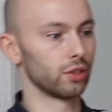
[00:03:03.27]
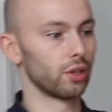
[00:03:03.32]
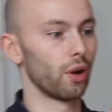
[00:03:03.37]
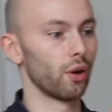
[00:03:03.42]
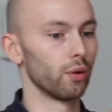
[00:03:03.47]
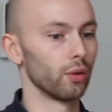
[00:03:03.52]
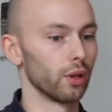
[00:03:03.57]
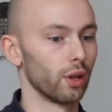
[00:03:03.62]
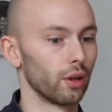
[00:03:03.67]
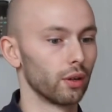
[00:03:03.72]

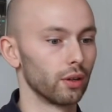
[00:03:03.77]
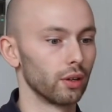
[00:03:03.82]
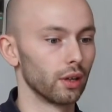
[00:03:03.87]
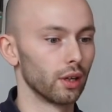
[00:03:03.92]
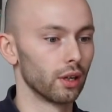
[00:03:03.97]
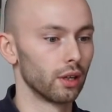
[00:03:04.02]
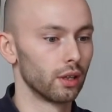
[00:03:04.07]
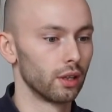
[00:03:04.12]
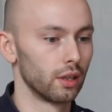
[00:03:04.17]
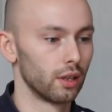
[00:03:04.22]
no
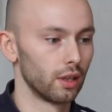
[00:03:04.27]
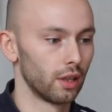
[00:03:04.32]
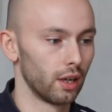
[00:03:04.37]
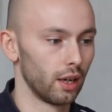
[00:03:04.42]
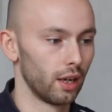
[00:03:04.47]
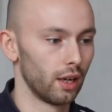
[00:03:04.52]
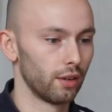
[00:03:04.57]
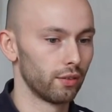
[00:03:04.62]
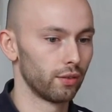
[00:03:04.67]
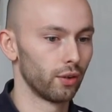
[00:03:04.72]
longer
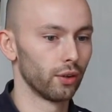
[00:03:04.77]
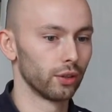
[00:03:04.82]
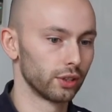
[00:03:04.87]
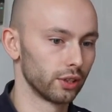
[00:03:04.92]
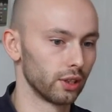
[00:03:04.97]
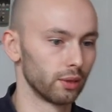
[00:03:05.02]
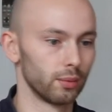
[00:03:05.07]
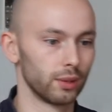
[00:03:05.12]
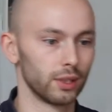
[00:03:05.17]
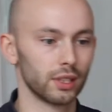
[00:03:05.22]

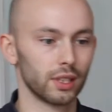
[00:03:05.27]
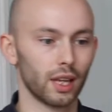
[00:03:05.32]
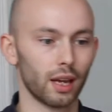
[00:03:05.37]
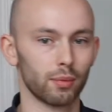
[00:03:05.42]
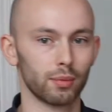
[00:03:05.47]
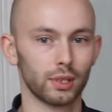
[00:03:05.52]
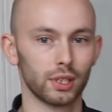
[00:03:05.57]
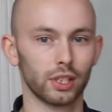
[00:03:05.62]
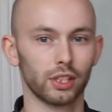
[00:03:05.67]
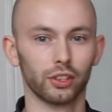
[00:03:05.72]
forcing them into that
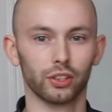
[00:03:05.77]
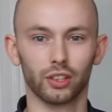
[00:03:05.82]
position.